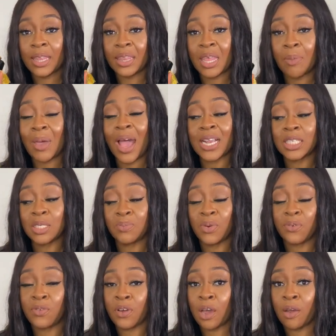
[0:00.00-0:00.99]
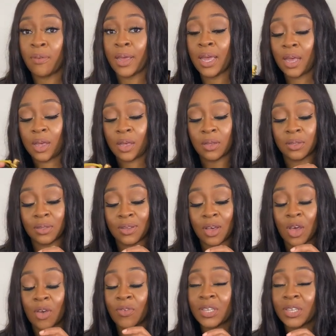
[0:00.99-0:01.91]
They actually prefer it of